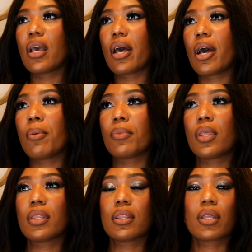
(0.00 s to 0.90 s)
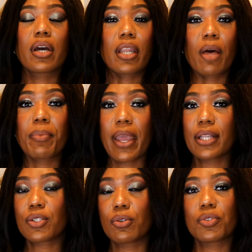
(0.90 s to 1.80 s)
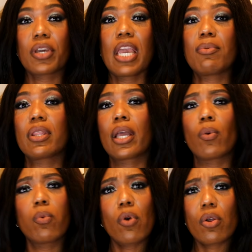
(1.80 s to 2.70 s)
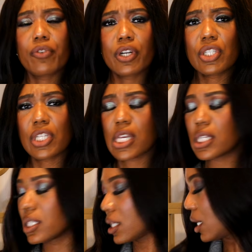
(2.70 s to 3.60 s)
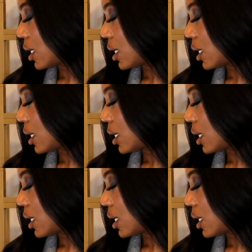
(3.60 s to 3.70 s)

The cutout pants also came in like wool versions.